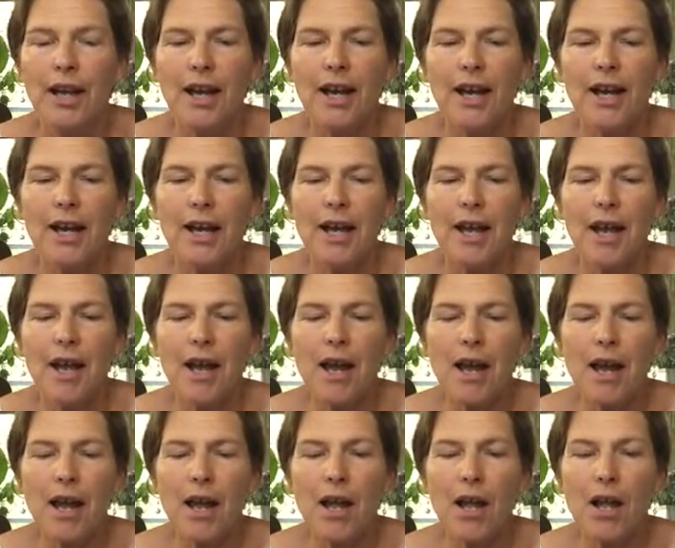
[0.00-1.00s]
I
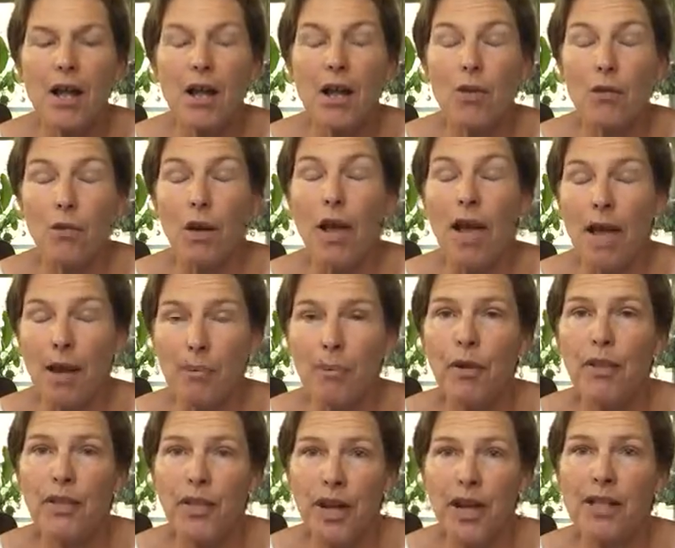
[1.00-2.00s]

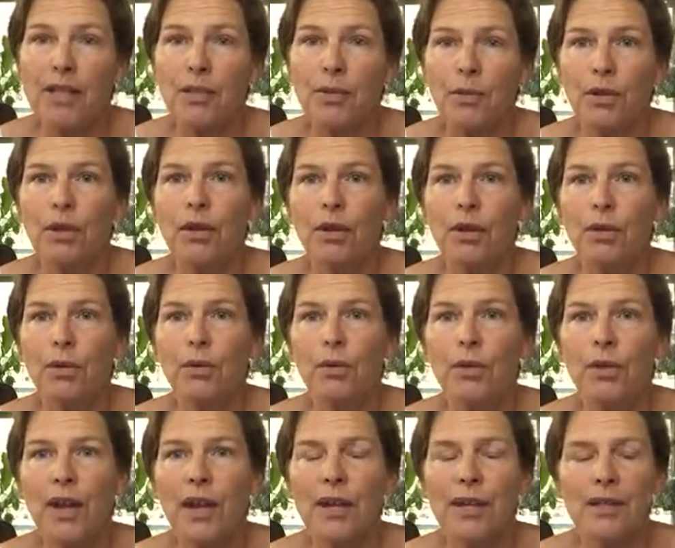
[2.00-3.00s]
empathize with
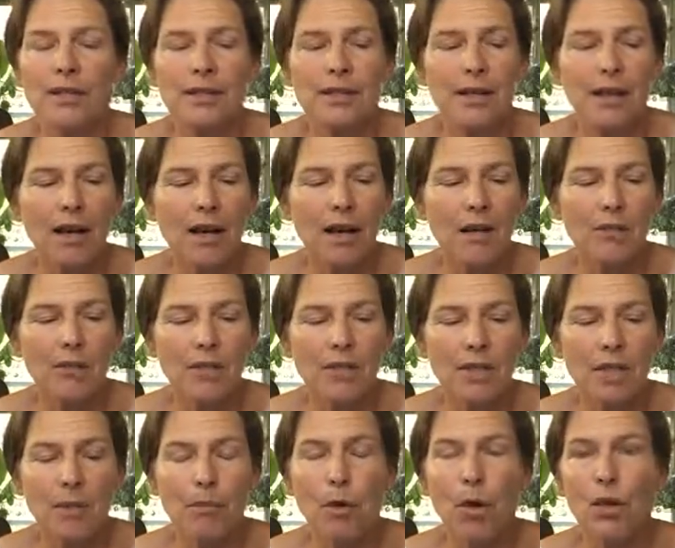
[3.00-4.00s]
you that
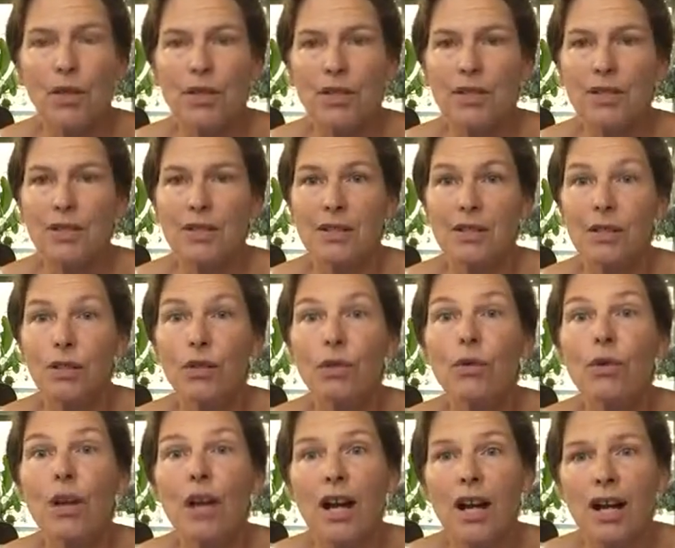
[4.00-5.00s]
some horses
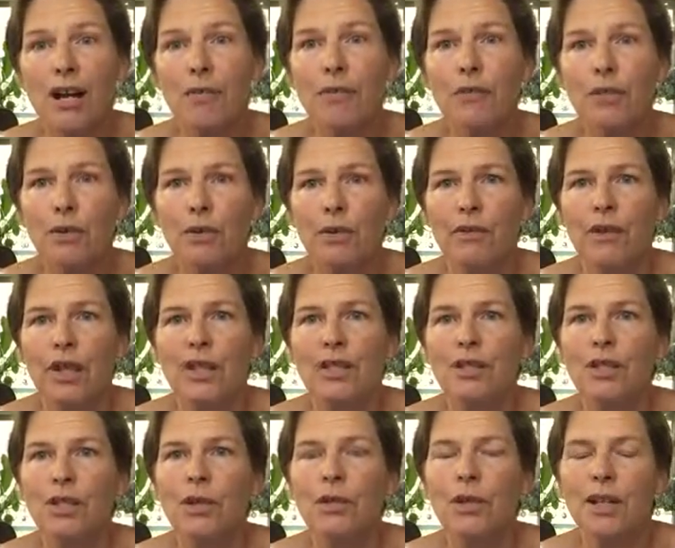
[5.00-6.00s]
who come to a
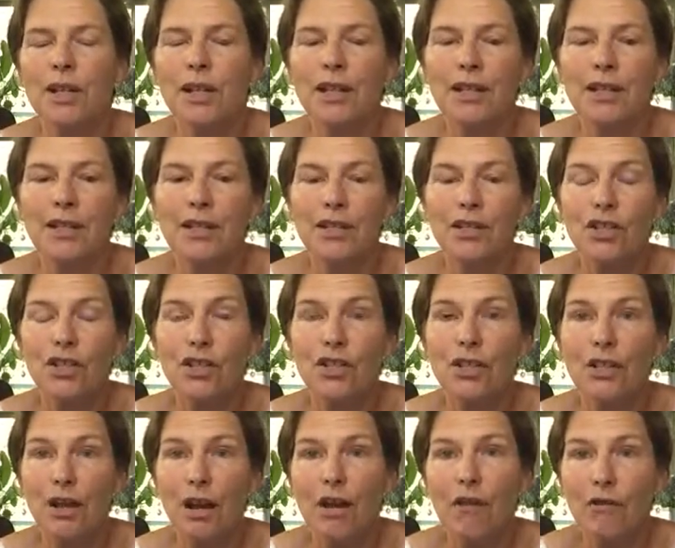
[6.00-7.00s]
rescue in a
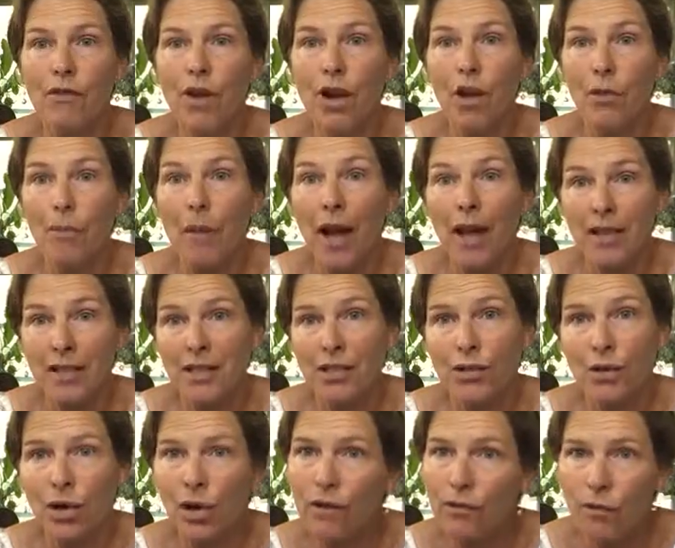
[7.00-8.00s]
condition of a body
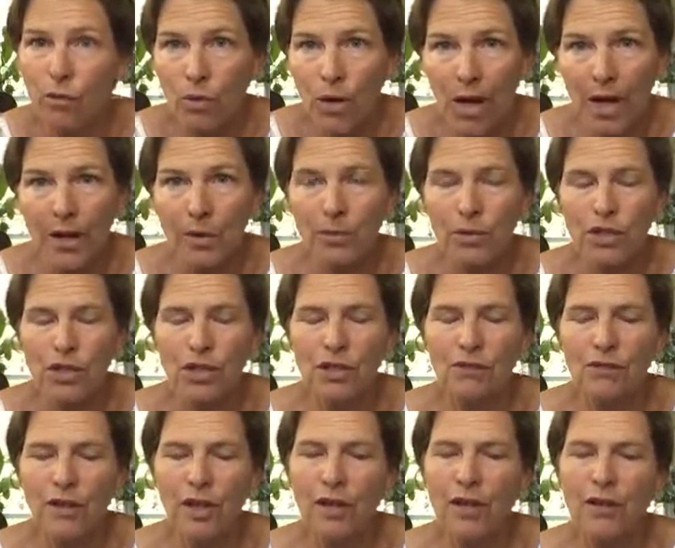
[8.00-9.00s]
score of 1, which
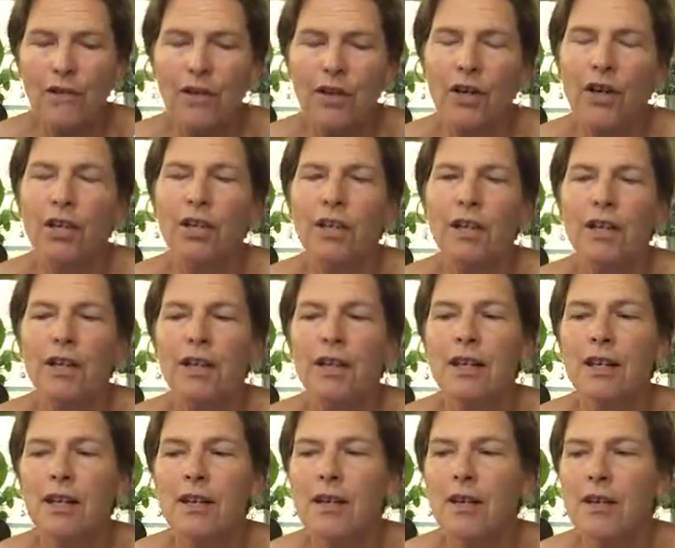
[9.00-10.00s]
is very, very
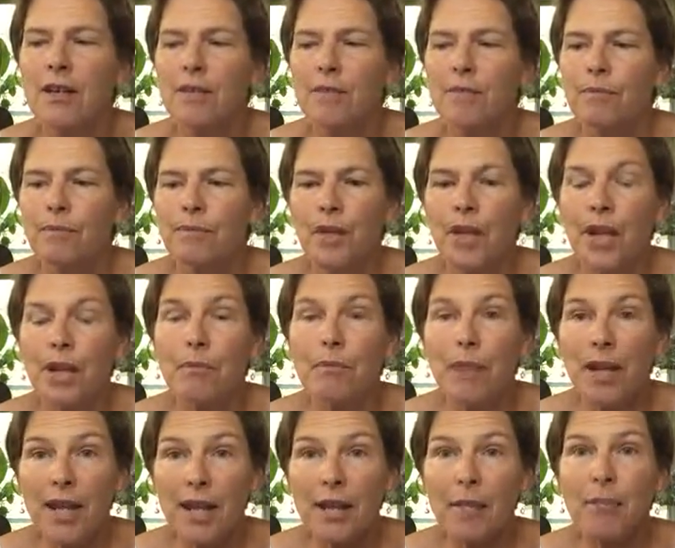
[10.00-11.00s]
thin,
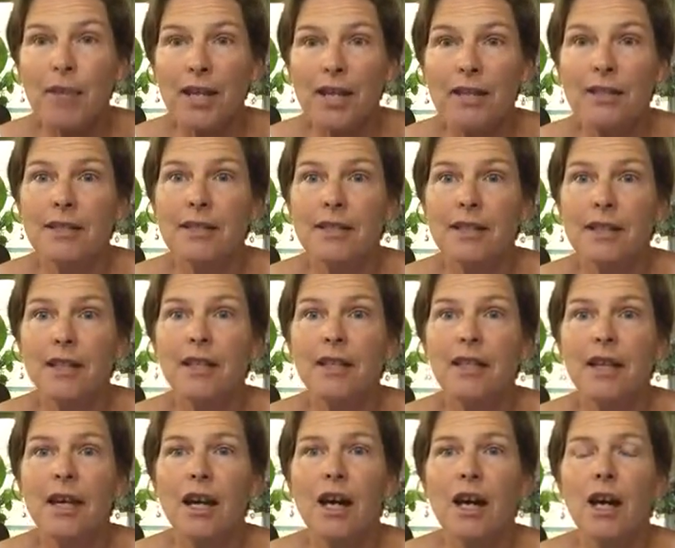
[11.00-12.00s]
and make
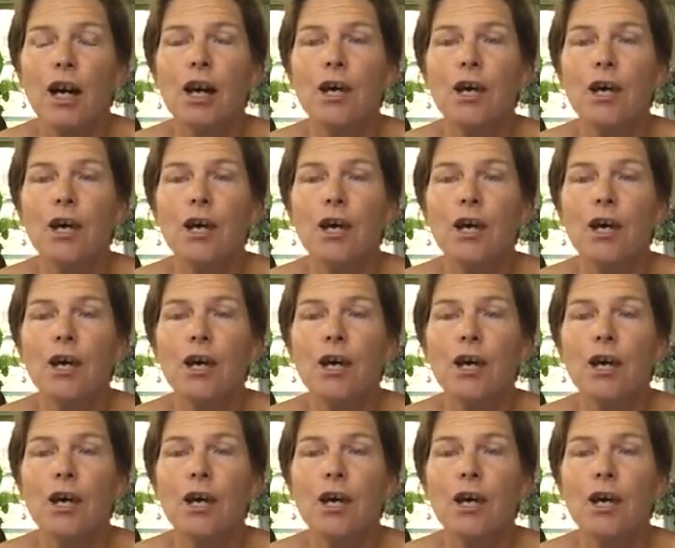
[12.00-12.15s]
amazing